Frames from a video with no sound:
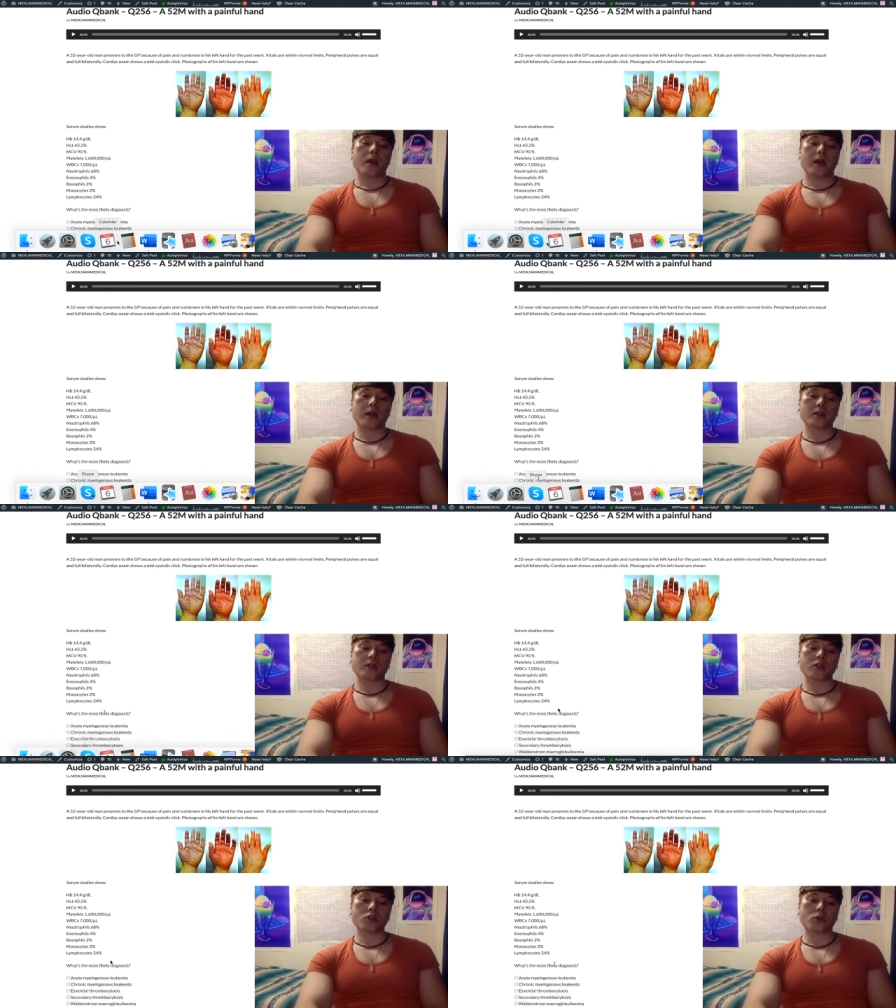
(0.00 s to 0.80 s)
And
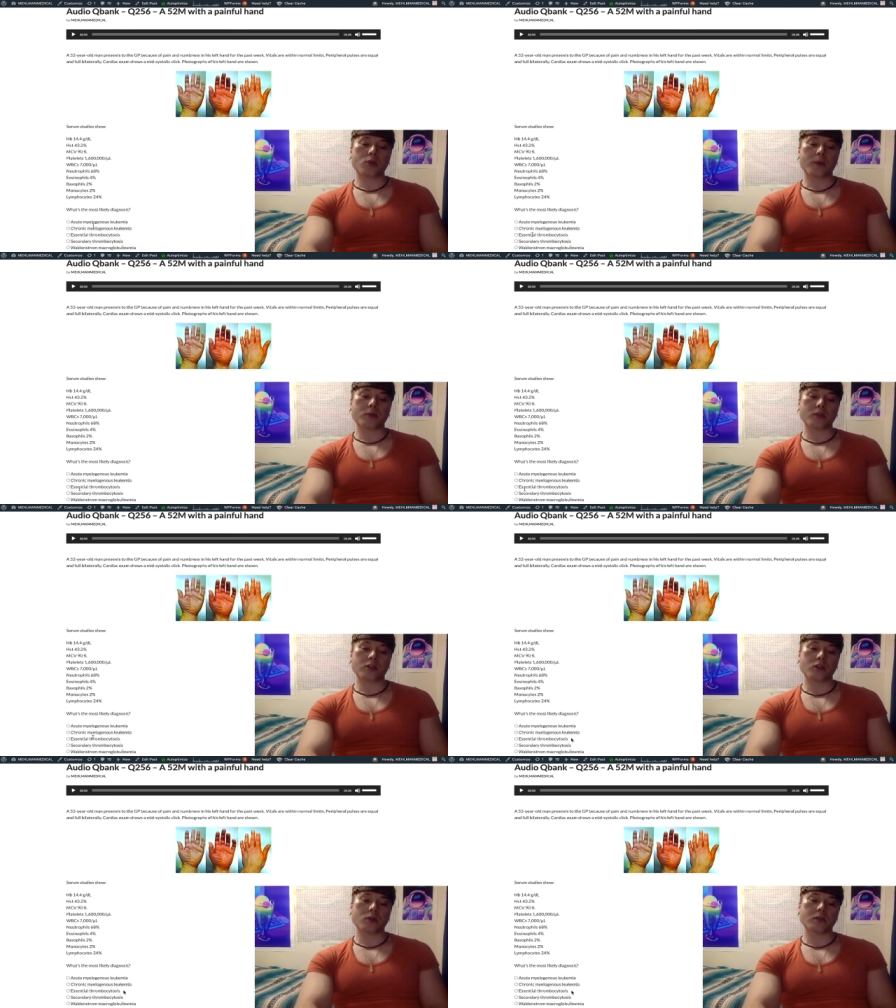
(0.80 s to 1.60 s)
essential
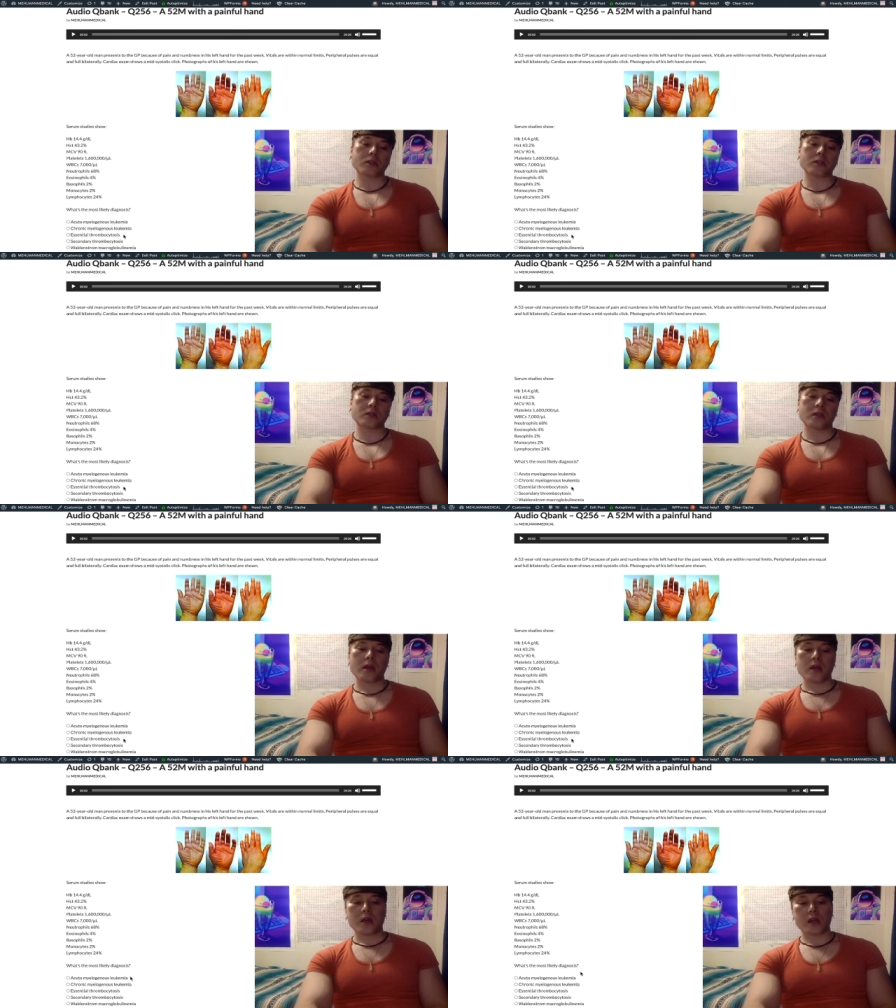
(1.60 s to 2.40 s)
thrombocytosis
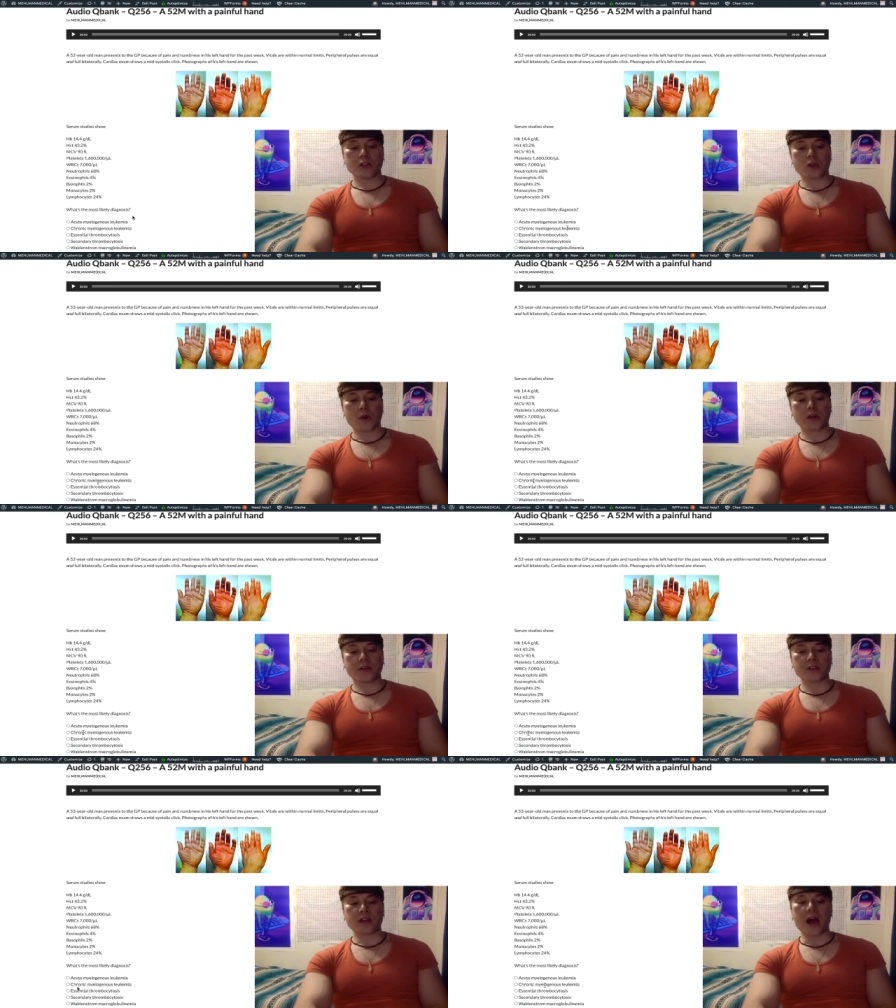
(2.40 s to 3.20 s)
is going to
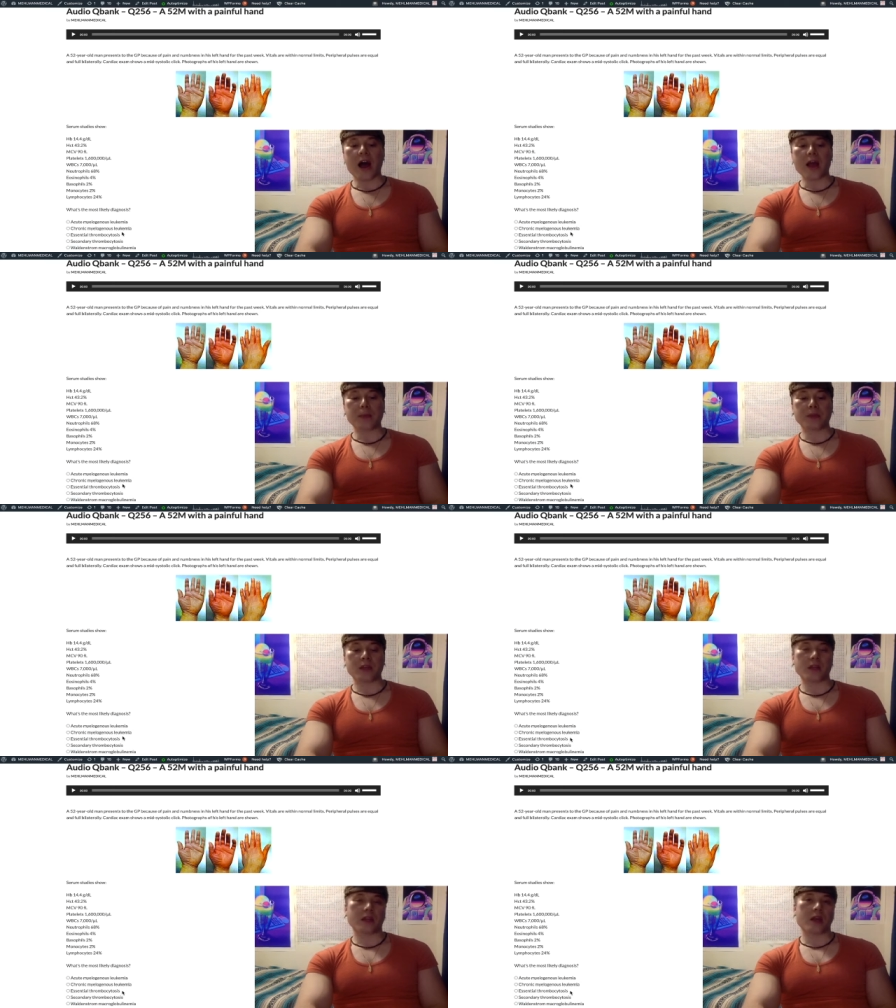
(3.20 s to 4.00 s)
give us a high
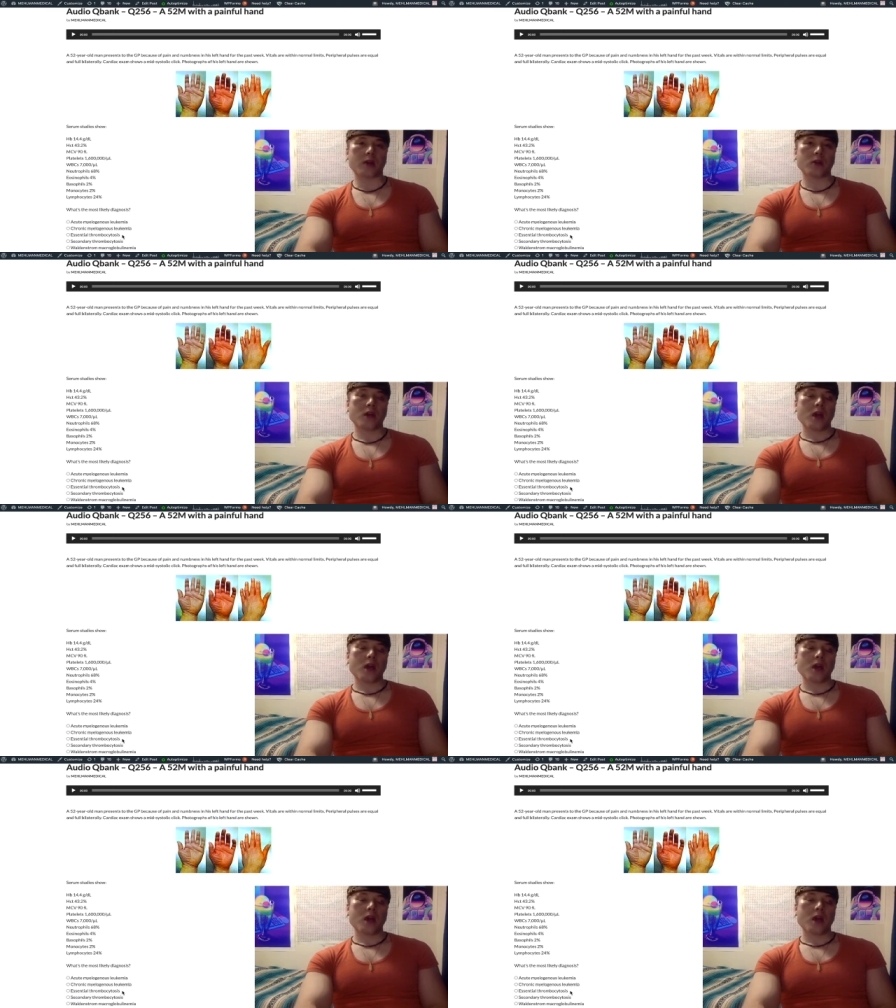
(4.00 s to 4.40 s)
platelet count.